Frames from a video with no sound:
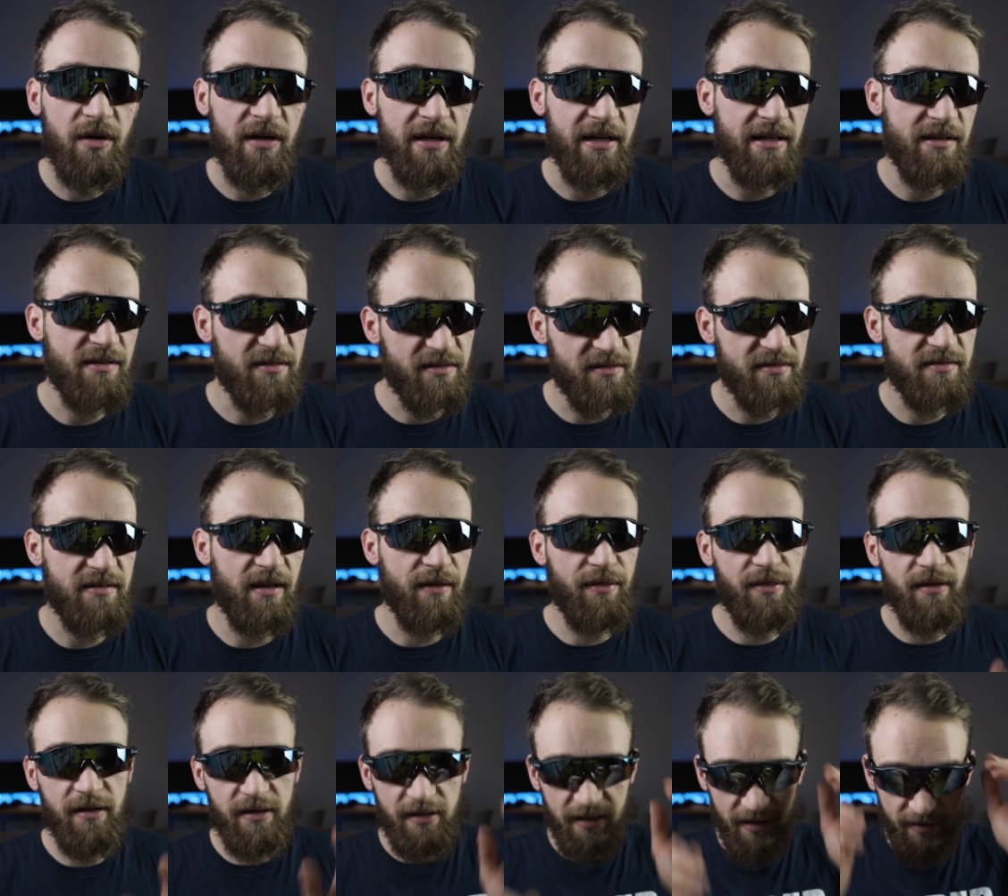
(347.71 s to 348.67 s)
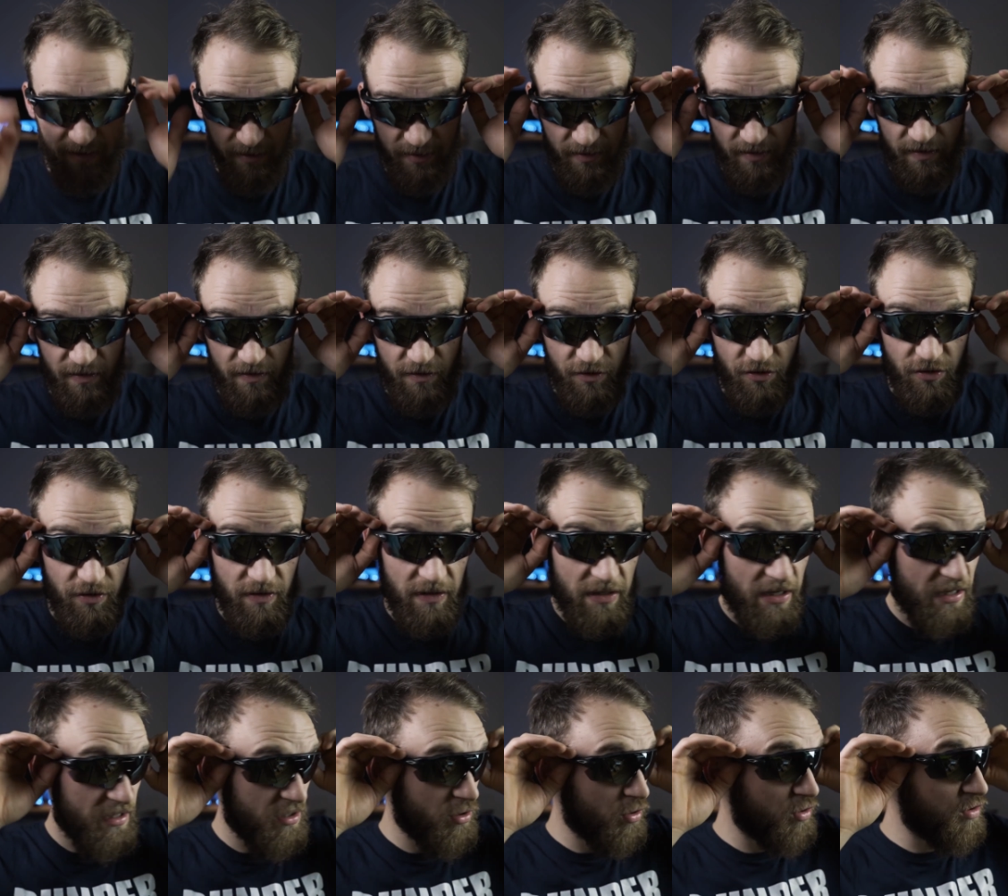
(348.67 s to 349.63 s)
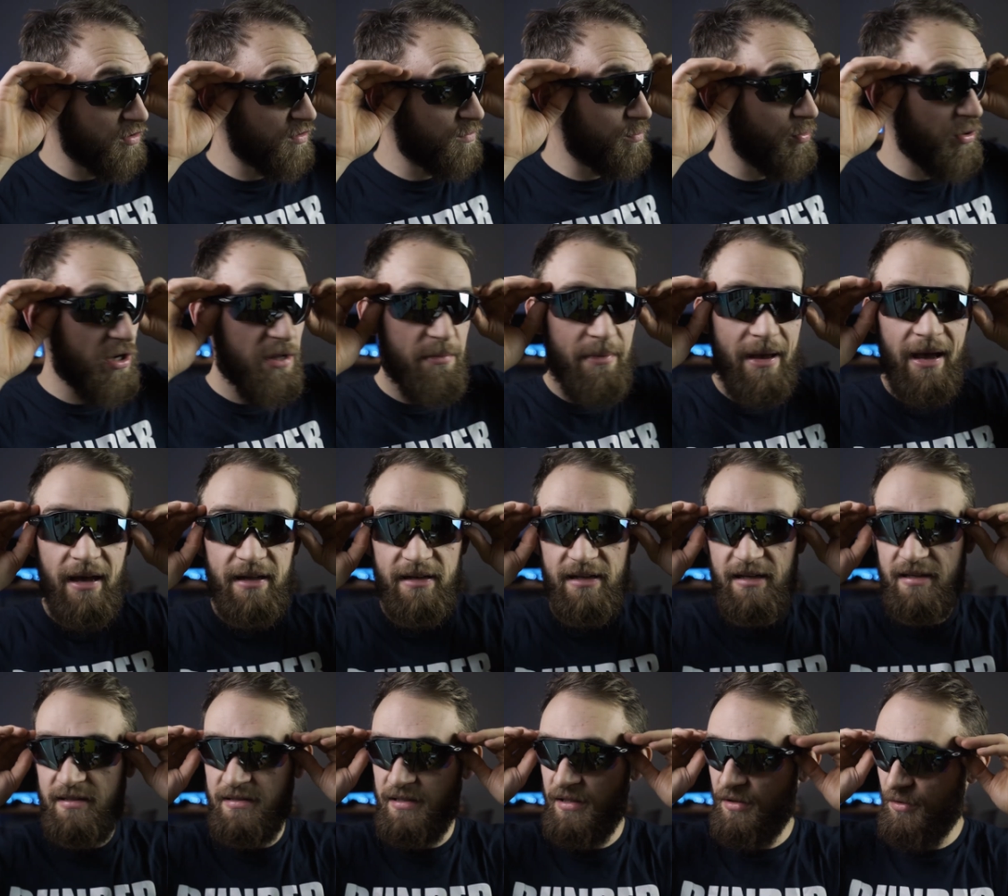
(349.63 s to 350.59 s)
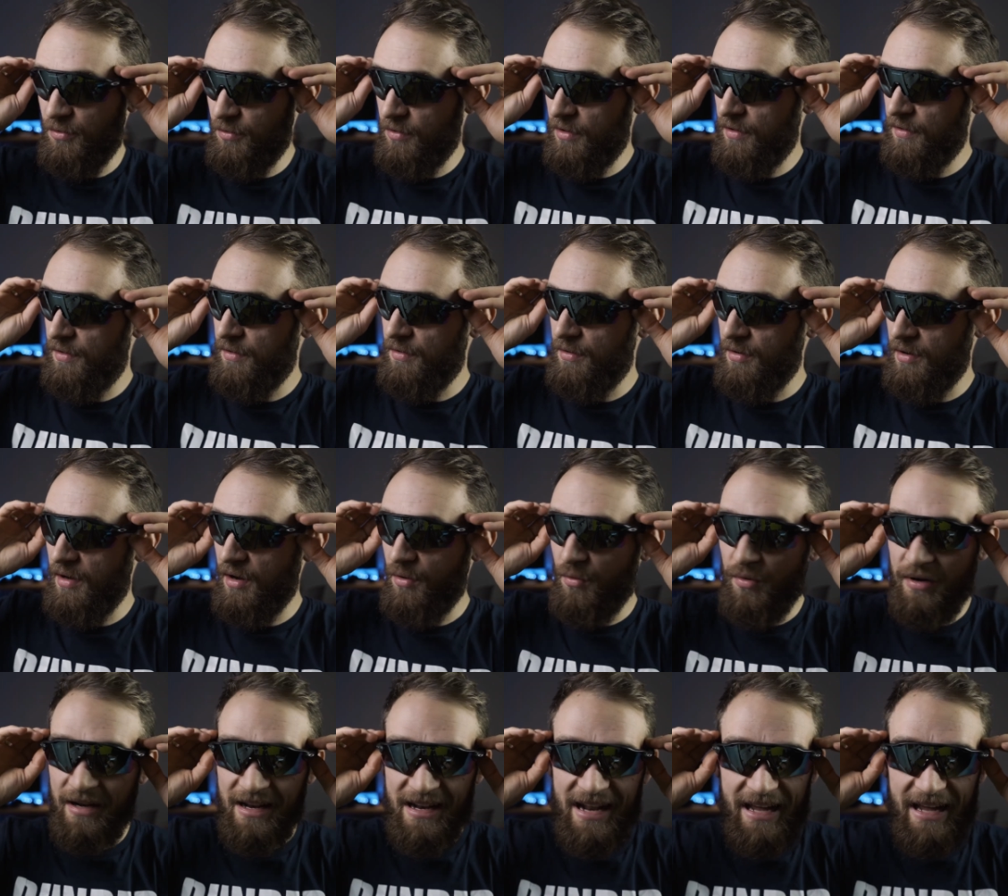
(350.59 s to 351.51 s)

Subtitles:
and I think it looks pretty badass, and I really